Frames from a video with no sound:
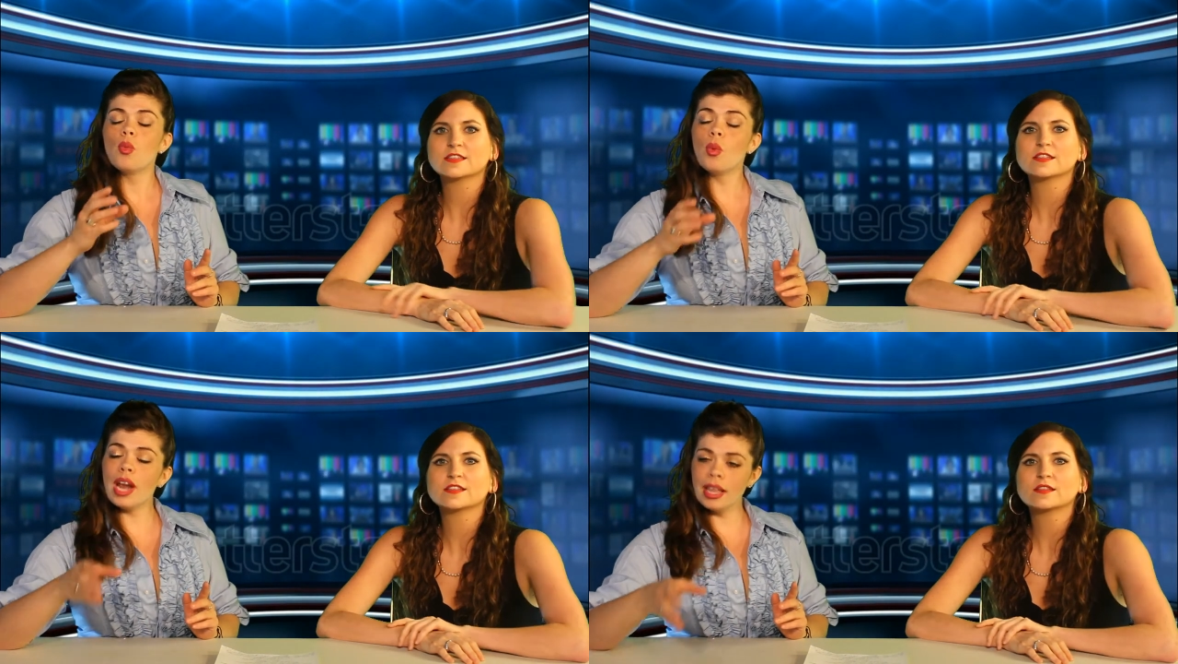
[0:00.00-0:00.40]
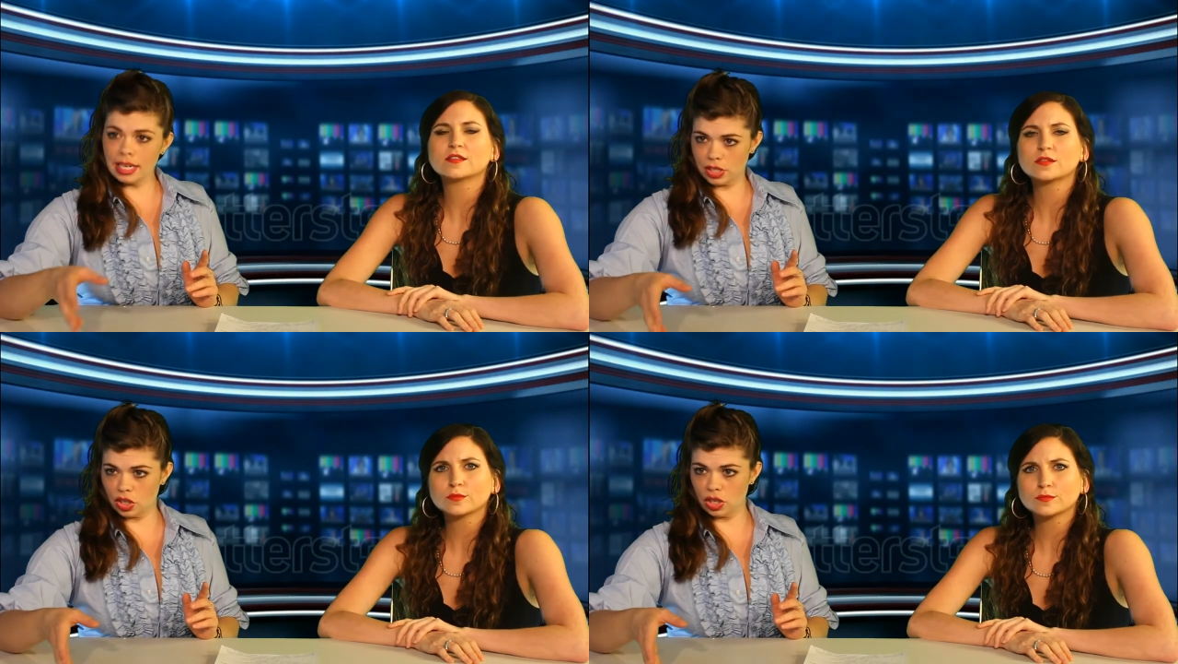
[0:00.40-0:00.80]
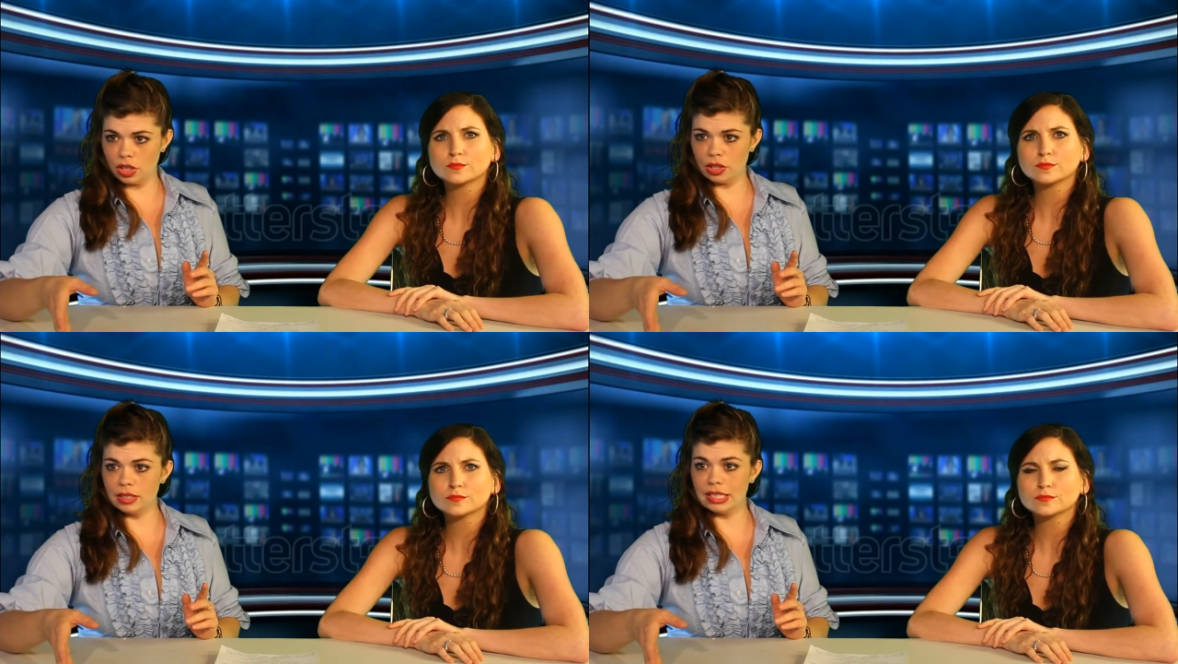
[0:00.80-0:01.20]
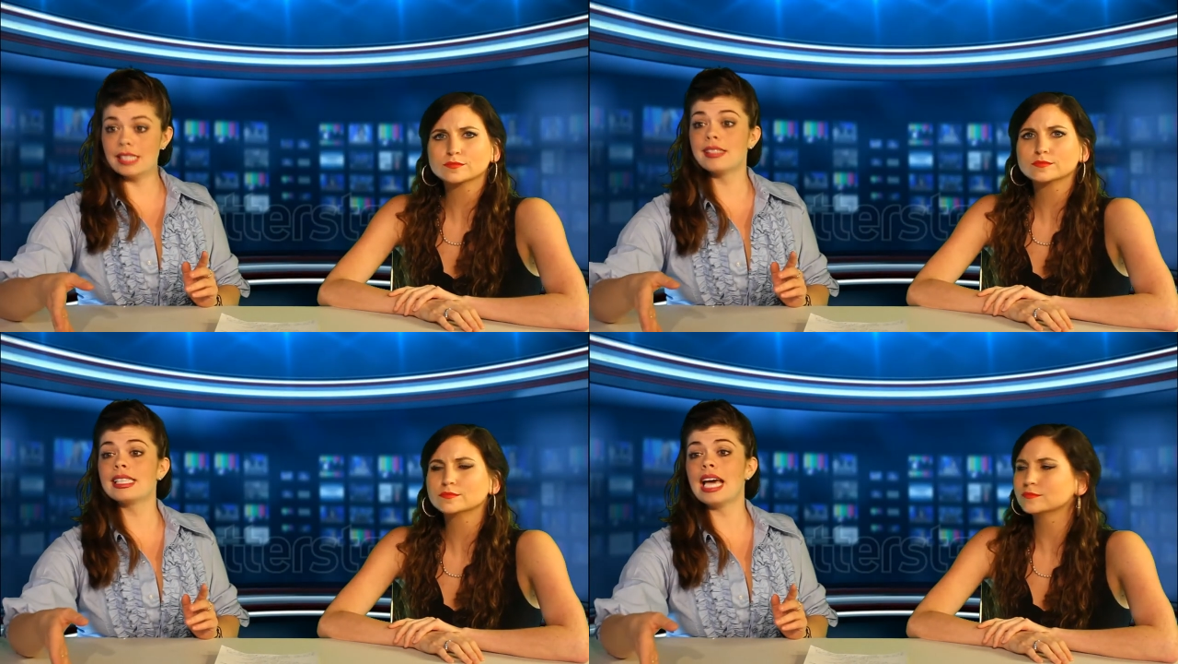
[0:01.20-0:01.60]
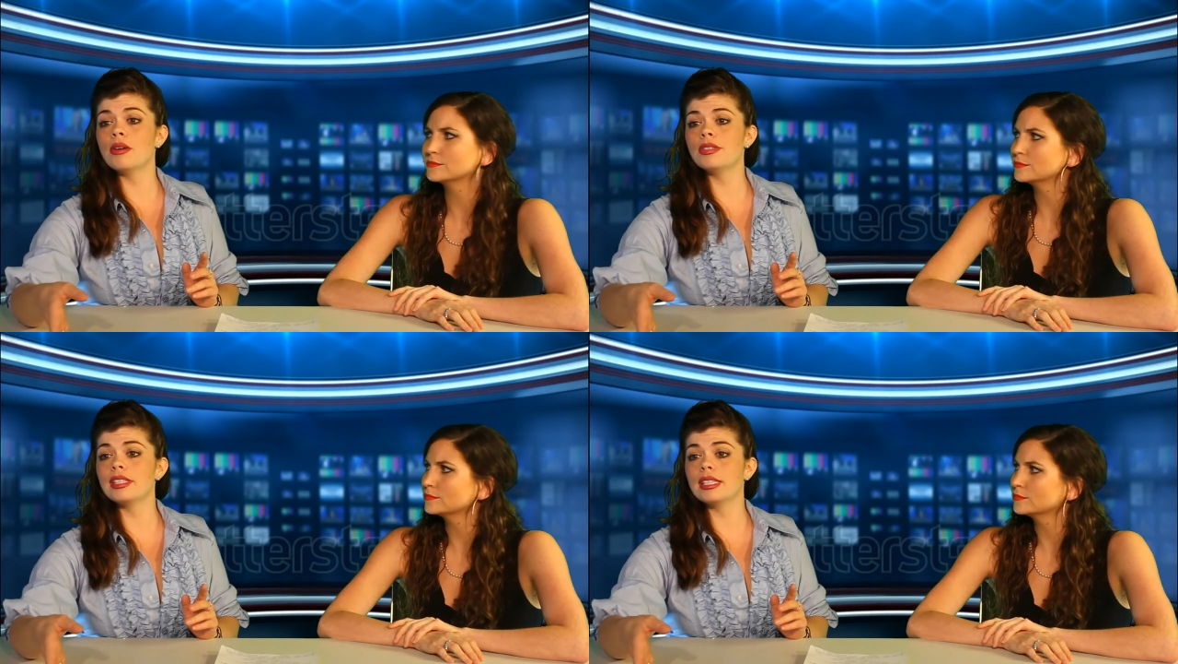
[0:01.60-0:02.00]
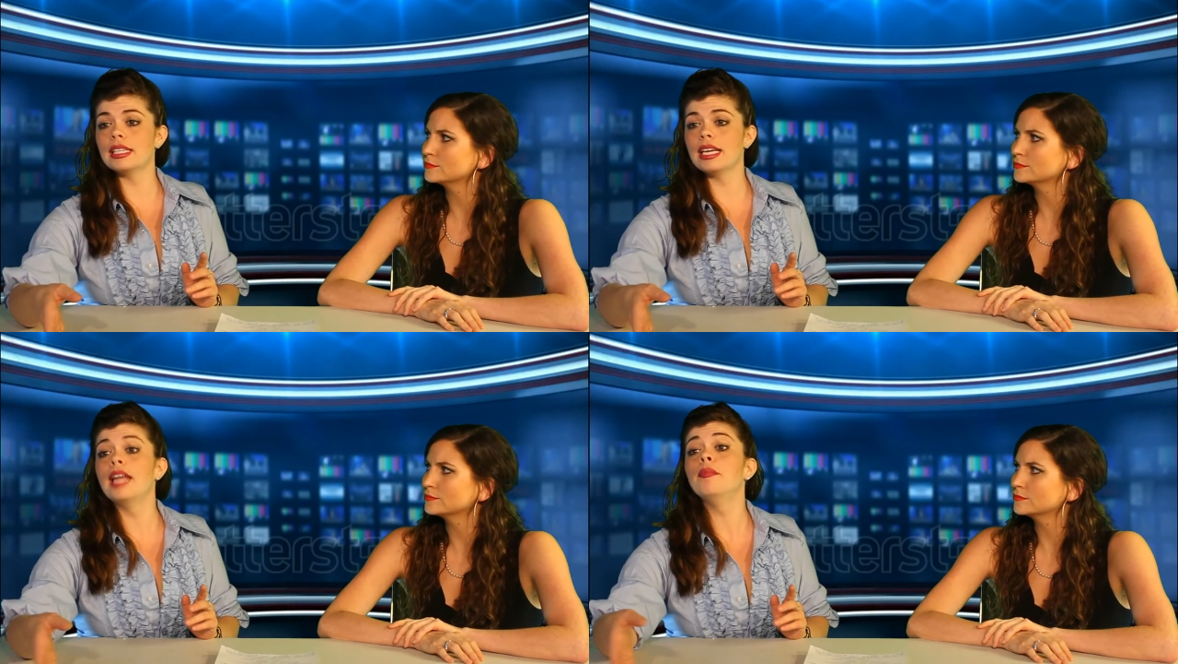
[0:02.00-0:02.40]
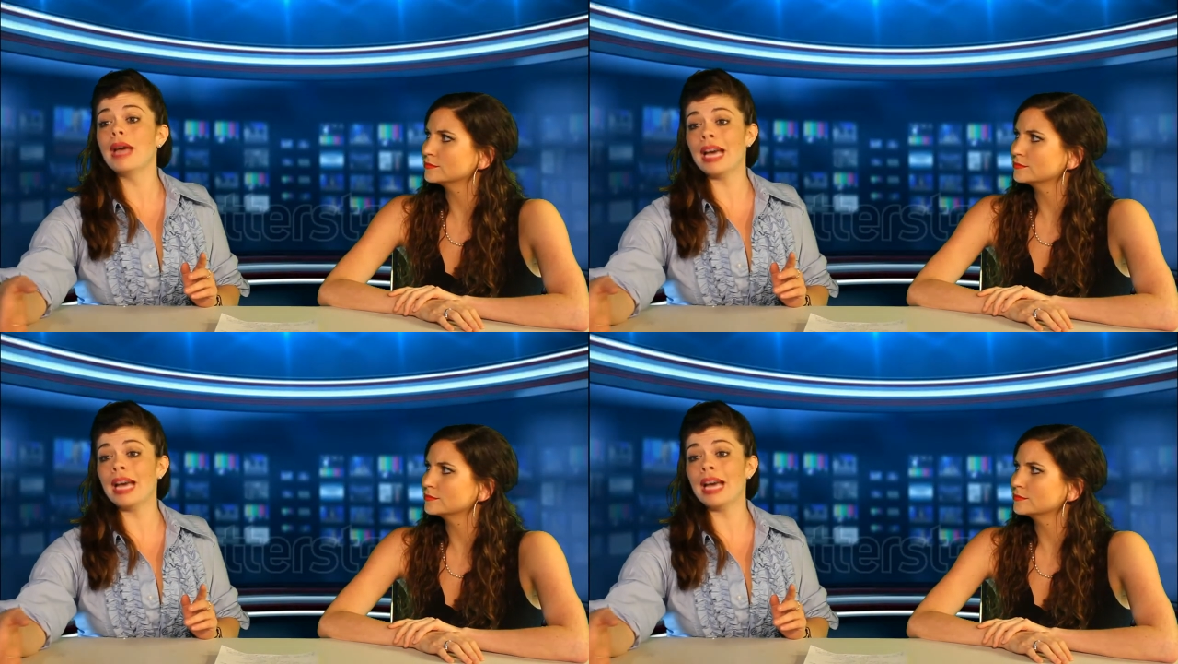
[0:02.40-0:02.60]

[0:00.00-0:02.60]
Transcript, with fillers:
Speaker 1: what I like to call the scout and